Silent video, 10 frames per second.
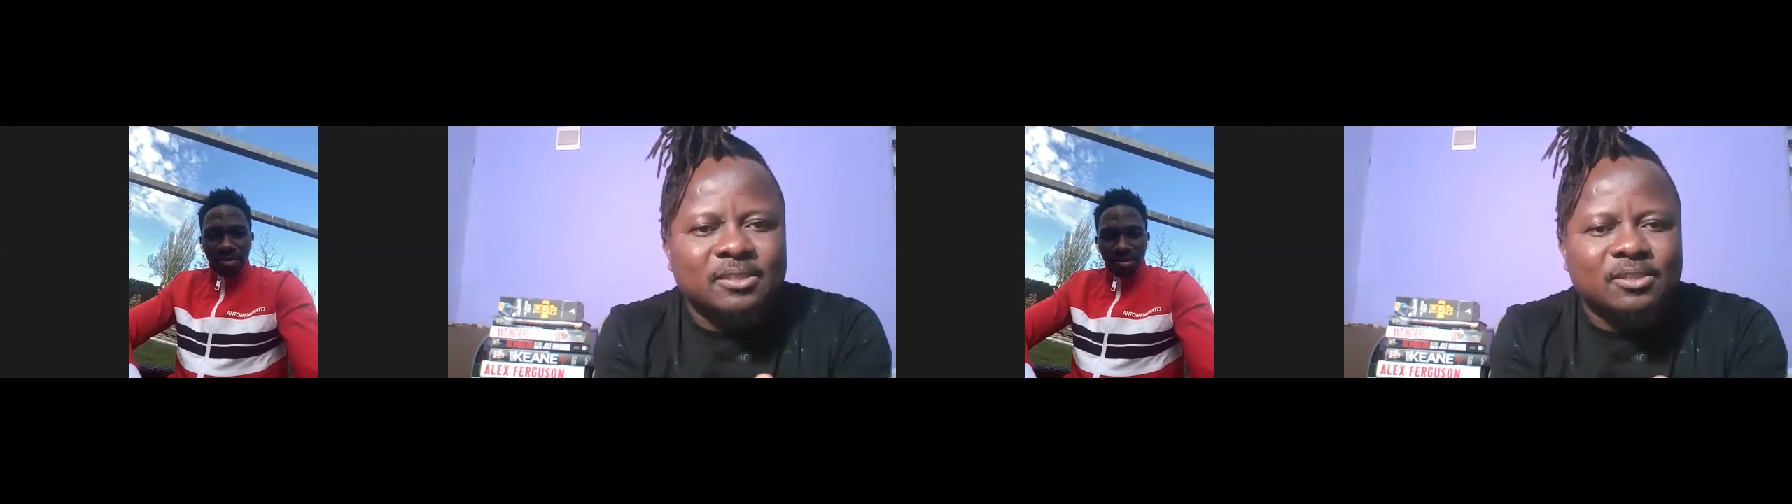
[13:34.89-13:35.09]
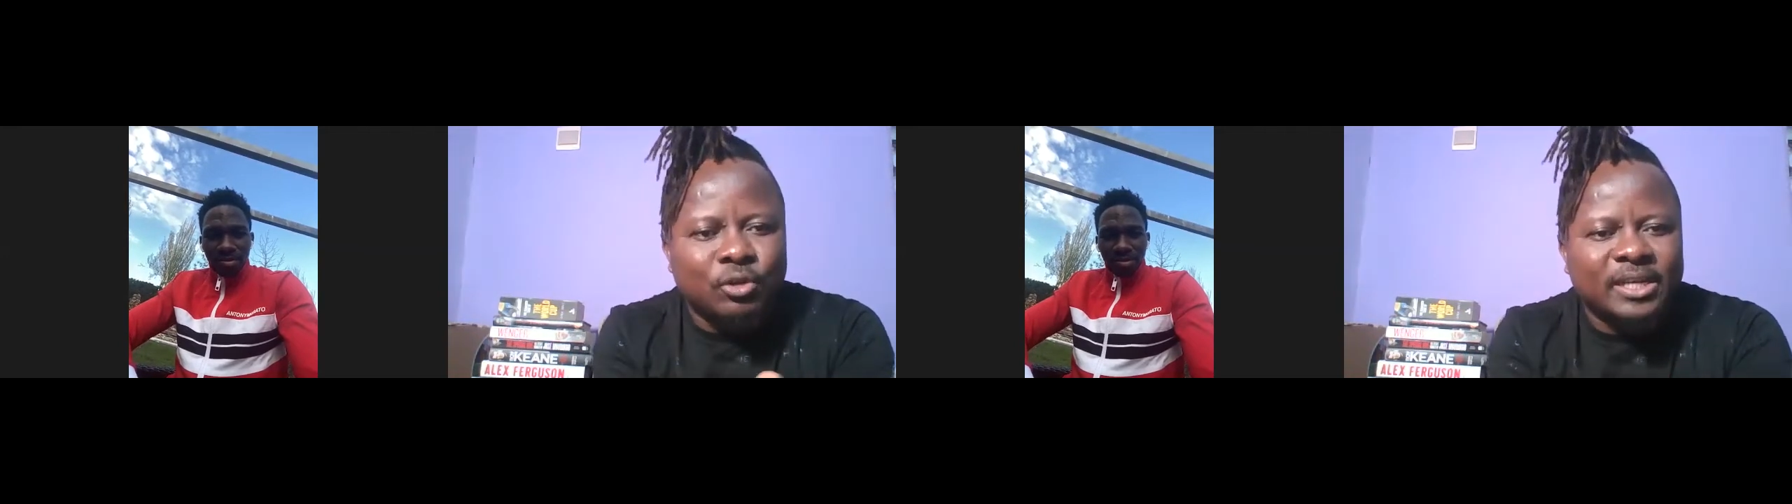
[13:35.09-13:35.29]

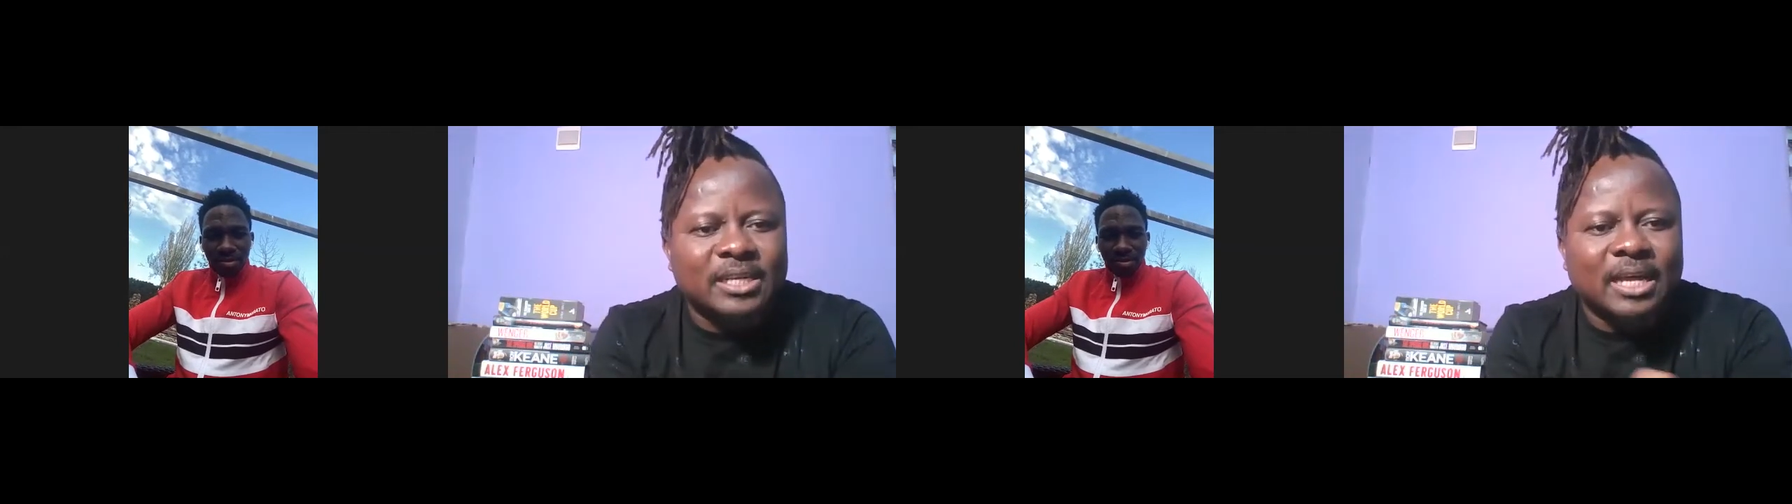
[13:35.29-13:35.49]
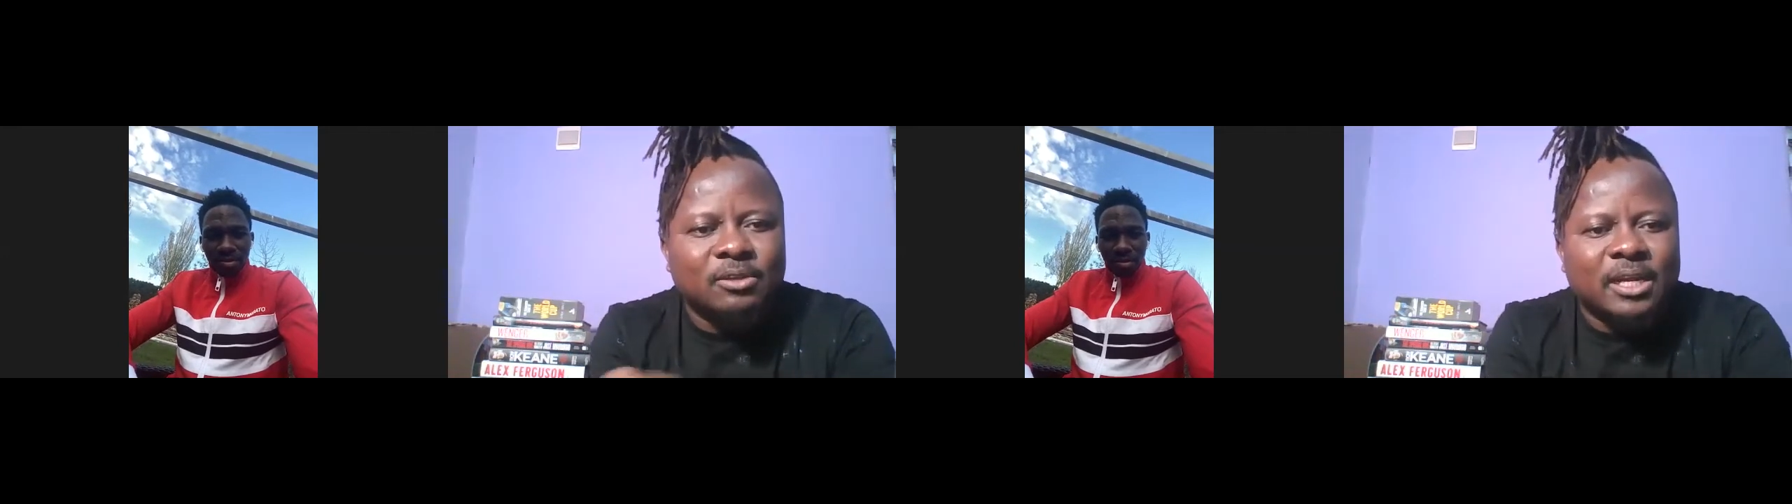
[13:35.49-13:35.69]
joining
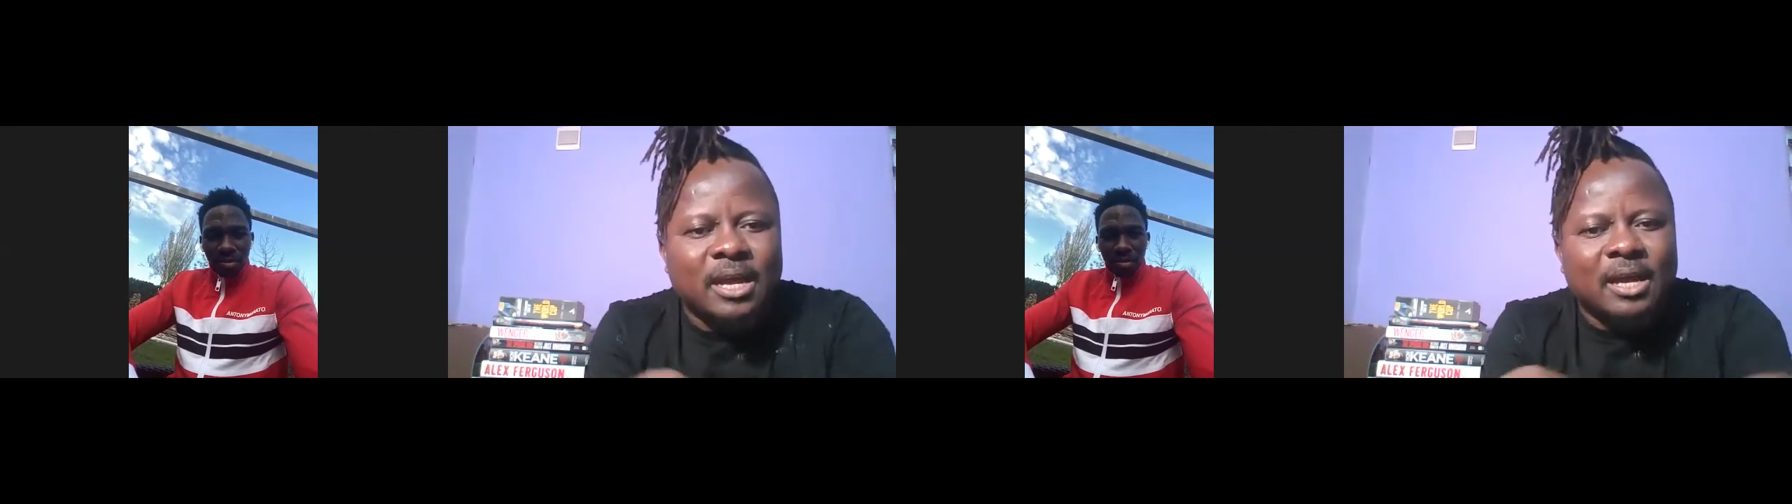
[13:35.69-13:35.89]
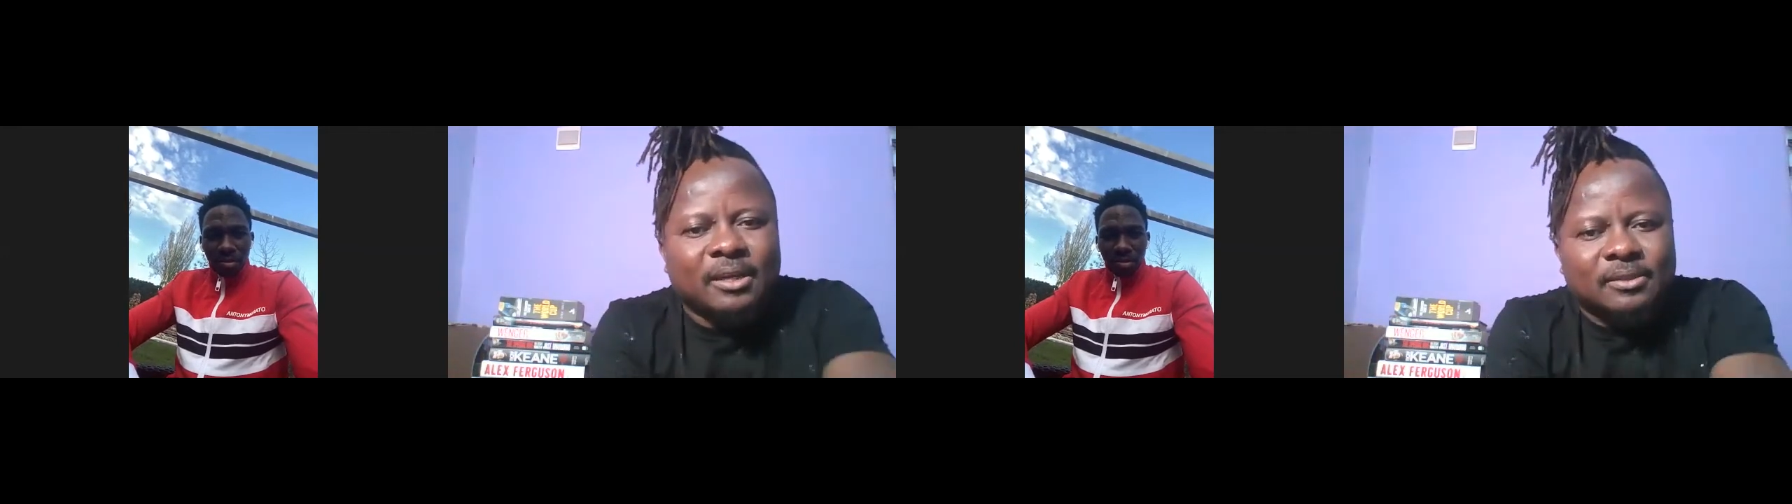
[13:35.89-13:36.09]
Ado Den Haag?